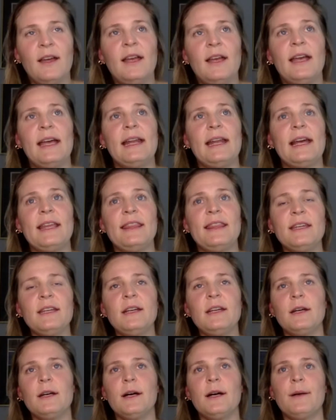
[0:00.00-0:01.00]
and I
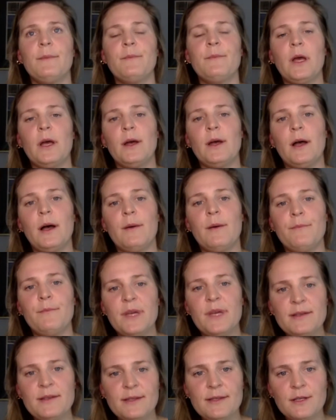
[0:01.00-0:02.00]
think a
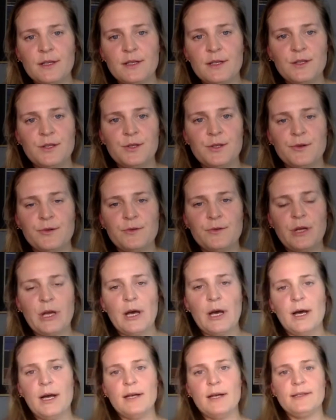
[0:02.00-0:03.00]
misconstrued
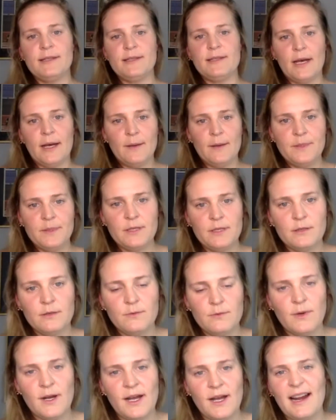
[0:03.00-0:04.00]
concept,
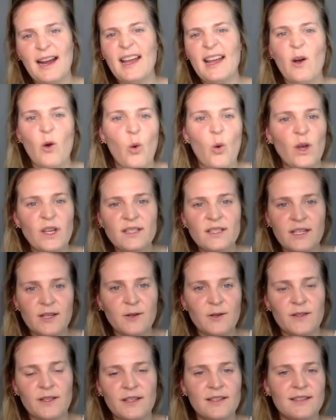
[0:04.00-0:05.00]
right? I always
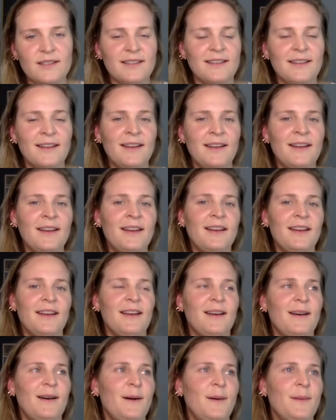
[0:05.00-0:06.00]
hear this, and
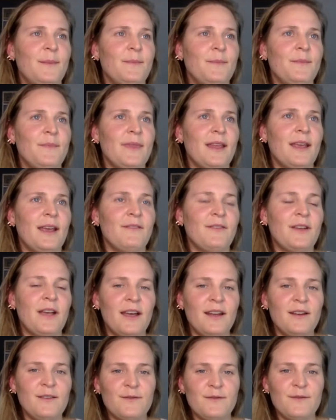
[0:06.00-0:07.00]
I've
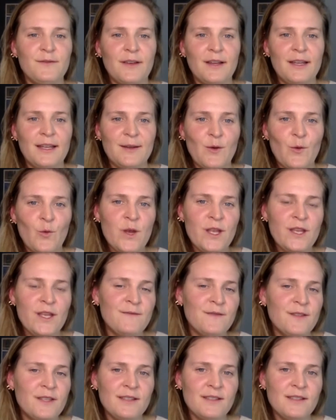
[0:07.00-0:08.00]
kind of
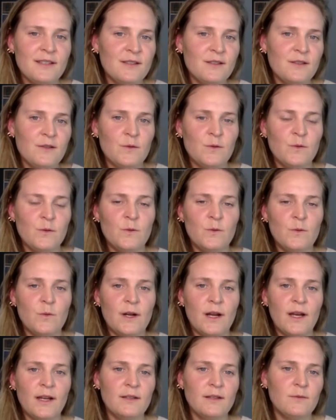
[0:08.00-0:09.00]
weave this into when
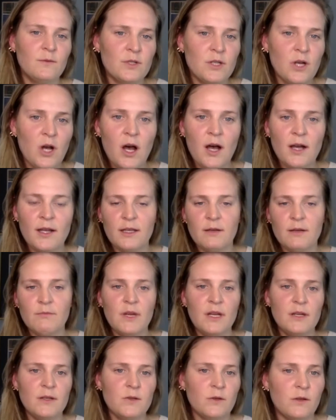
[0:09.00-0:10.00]
I talk and
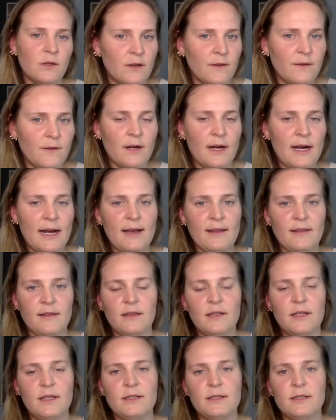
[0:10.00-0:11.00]
mentor other
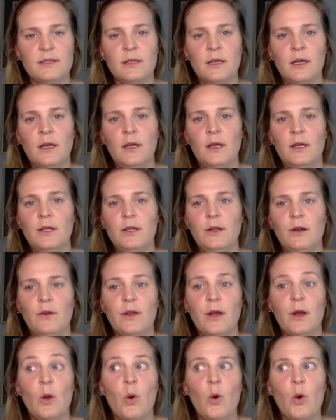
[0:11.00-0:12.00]
athletes. You know,
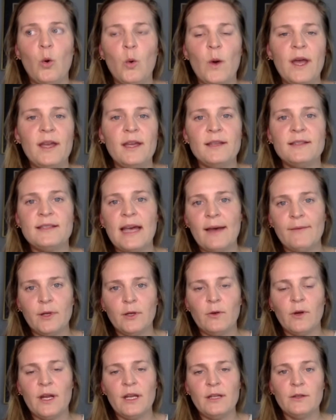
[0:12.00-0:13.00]
they always have
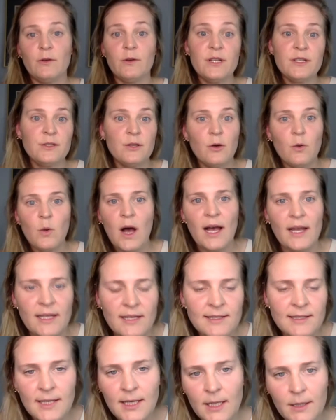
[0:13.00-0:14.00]
ingrained there is no I in
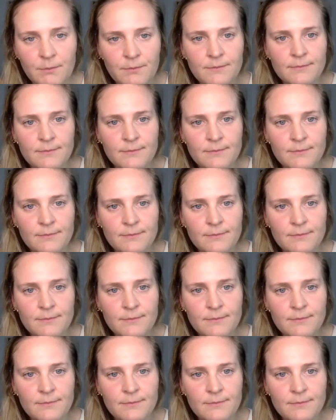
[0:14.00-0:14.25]
team,